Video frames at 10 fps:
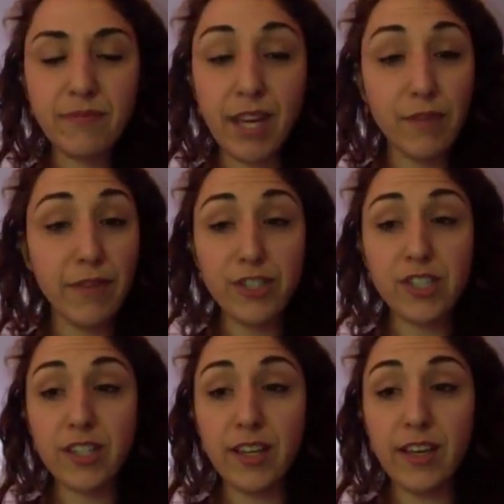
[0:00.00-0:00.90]

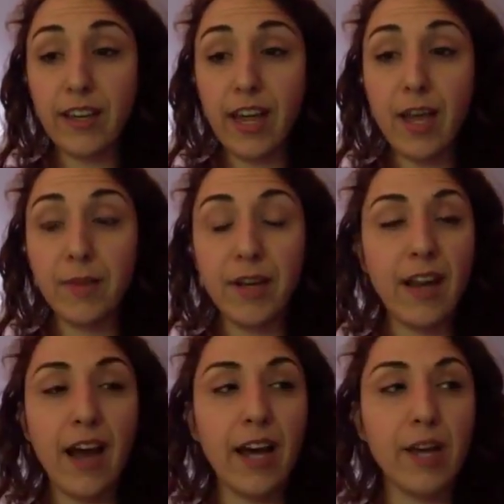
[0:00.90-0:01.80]
eventually it came, and
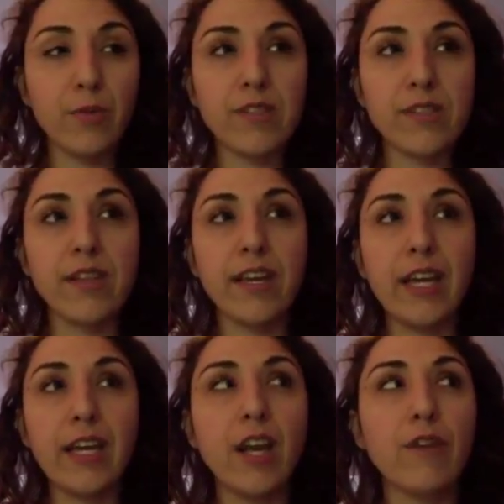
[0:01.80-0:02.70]
I was
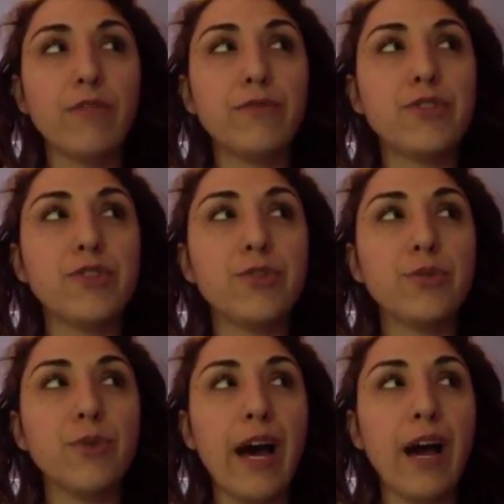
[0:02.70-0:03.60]
lucky enough
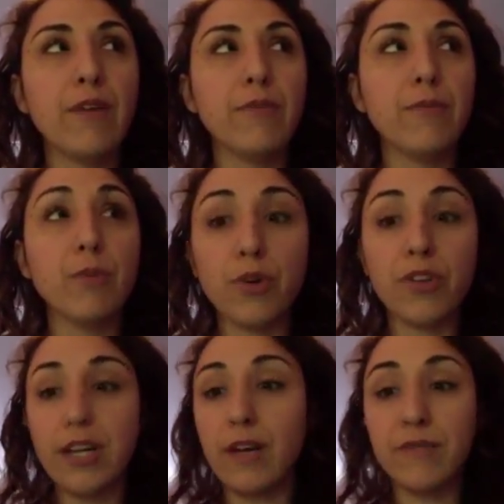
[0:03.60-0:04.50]
to have more
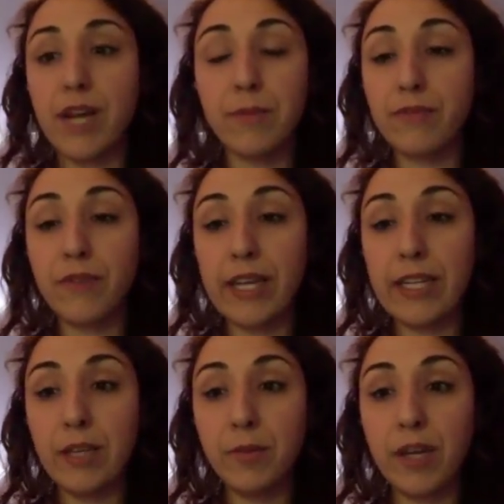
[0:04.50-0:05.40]
than enough time to find
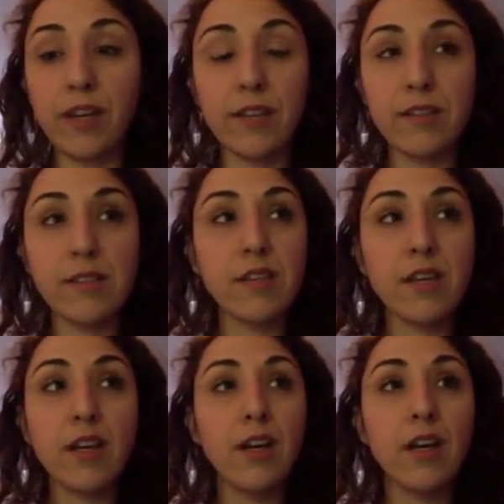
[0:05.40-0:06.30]
it because
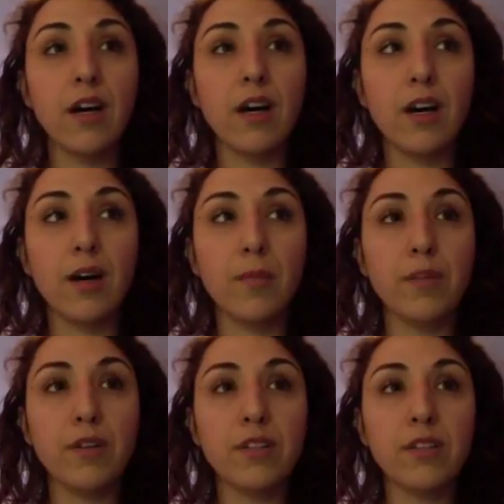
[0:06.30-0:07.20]

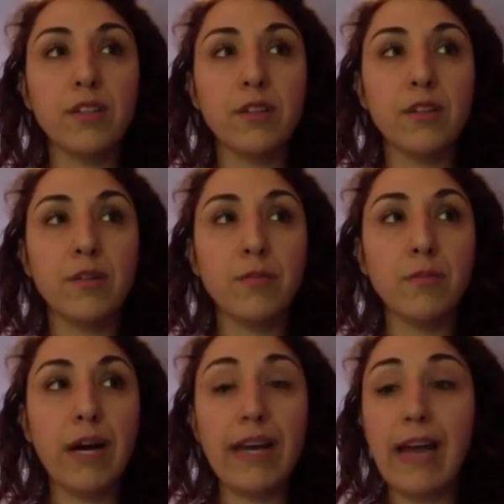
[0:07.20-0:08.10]
my
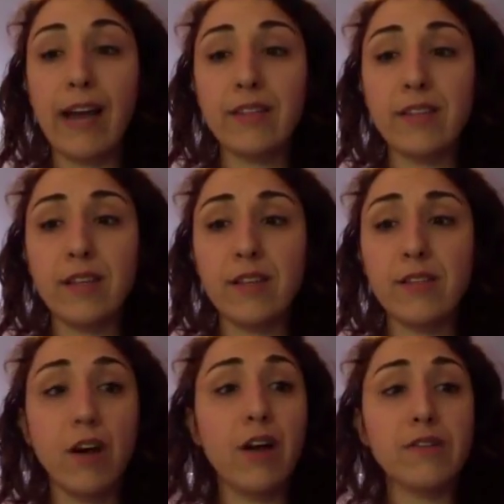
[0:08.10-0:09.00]
ex
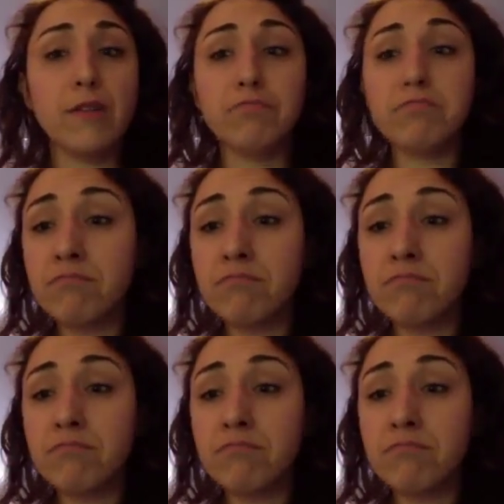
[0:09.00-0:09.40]
is awesome.